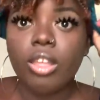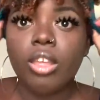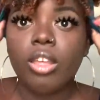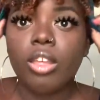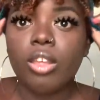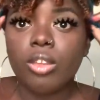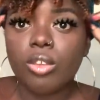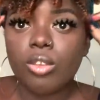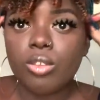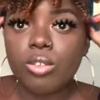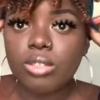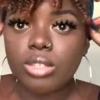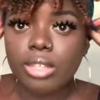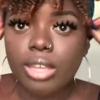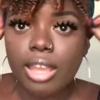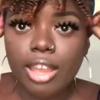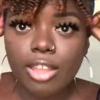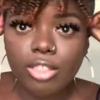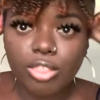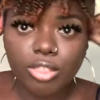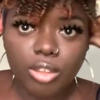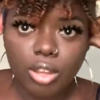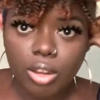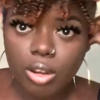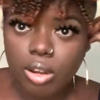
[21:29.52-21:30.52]
you see I
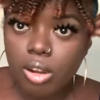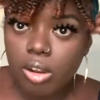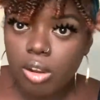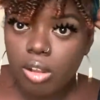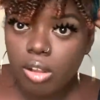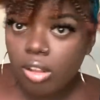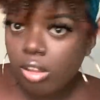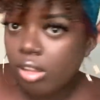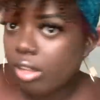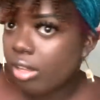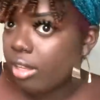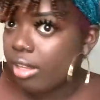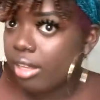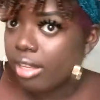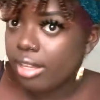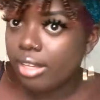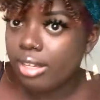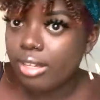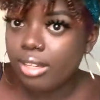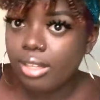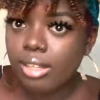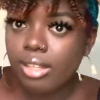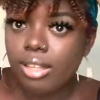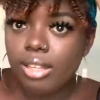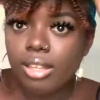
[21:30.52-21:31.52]
throw her
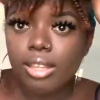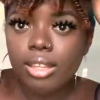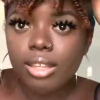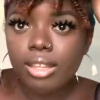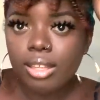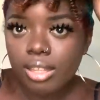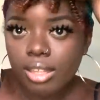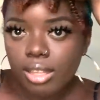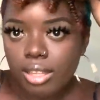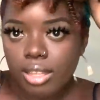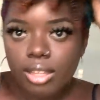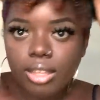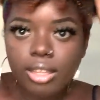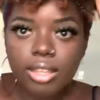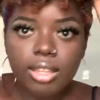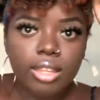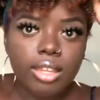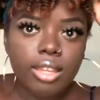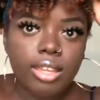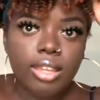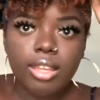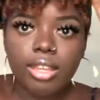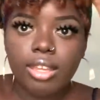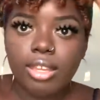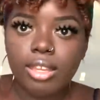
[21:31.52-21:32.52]
on
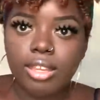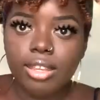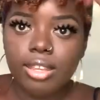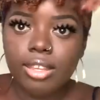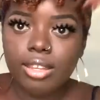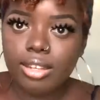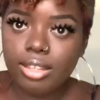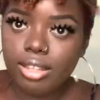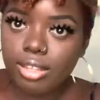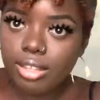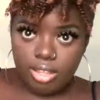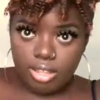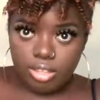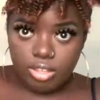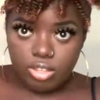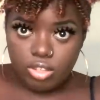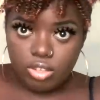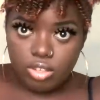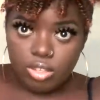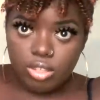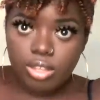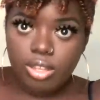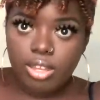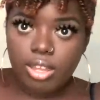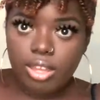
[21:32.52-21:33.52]
and
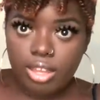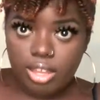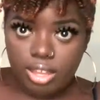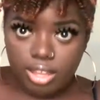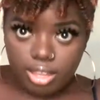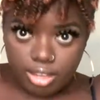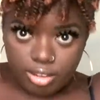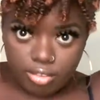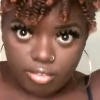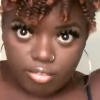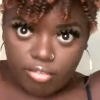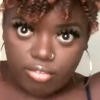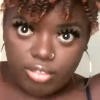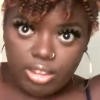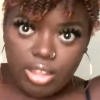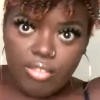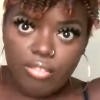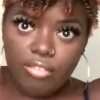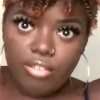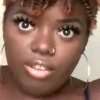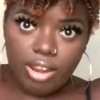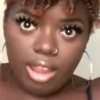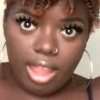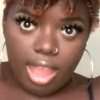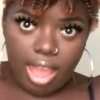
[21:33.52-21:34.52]
I can fluff
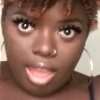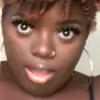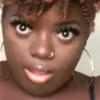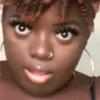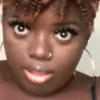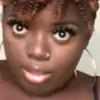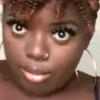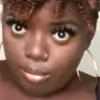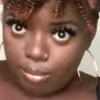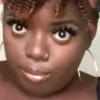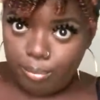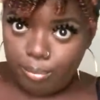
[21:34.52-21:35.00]
her out a